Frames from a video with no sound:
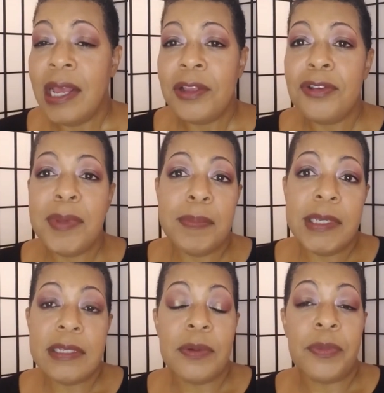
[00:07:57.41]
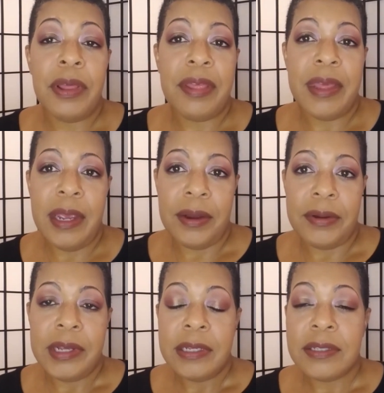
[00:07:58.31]
you may meet someone
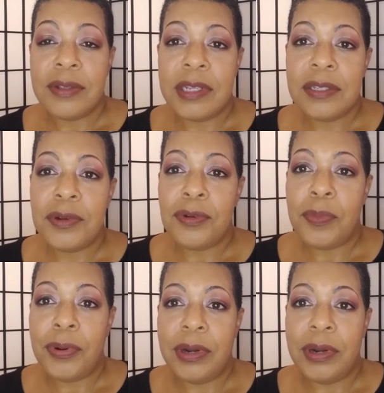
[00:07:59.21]
there. So this whole part